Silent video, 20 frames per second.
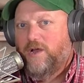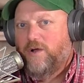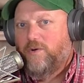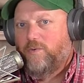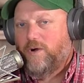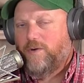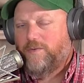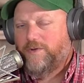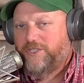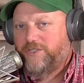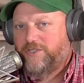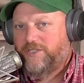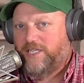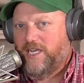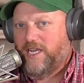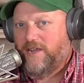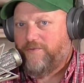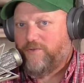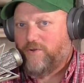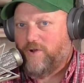What would you
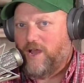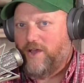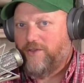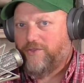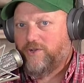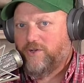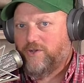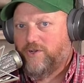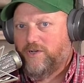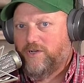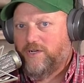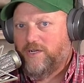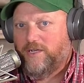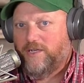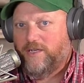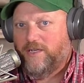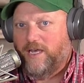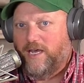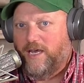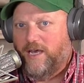say for other
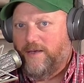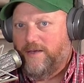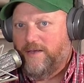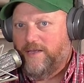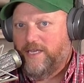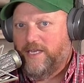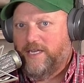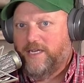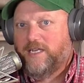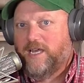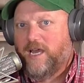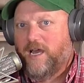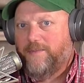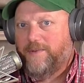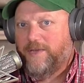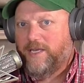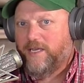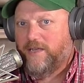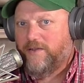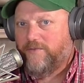uh,
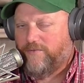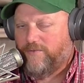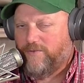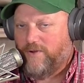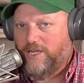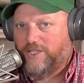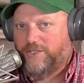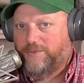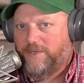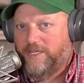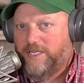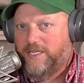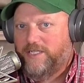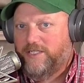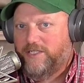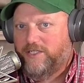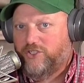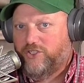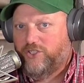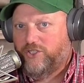incoming
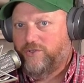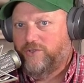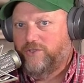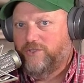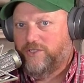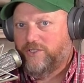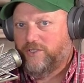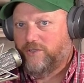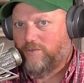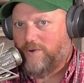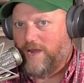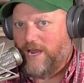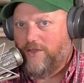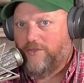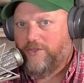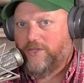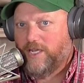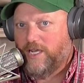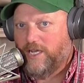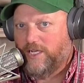freshman students
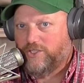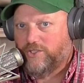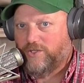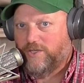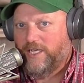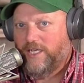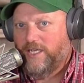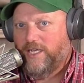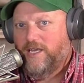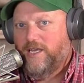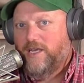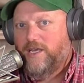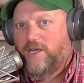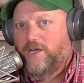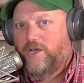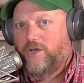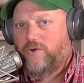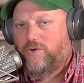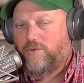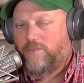around the country
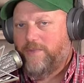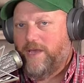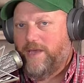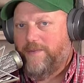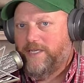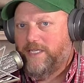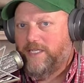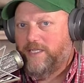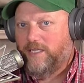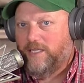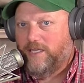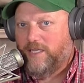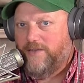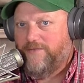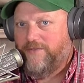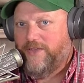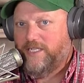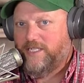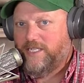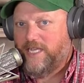who maybe
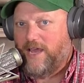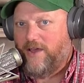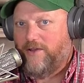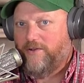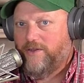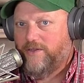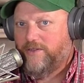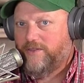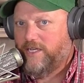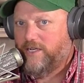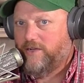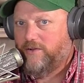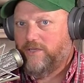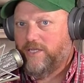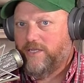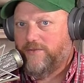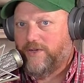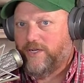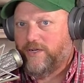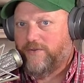live in town, they don't
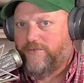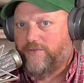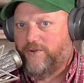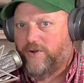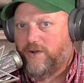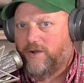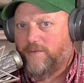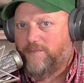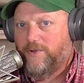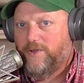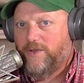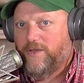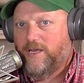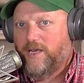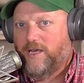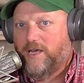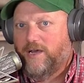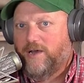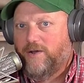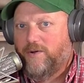live on a farm?
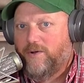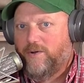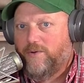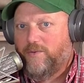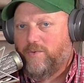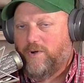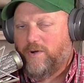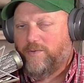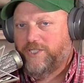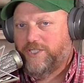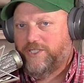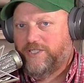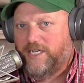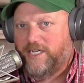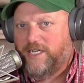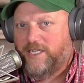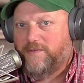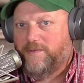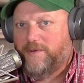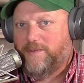Uh, what would you
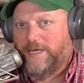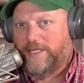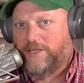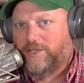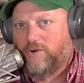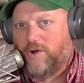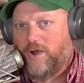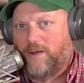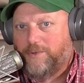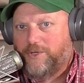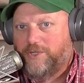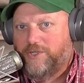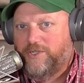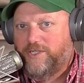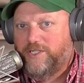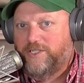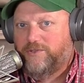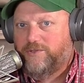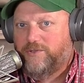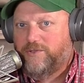say to them about their opportunities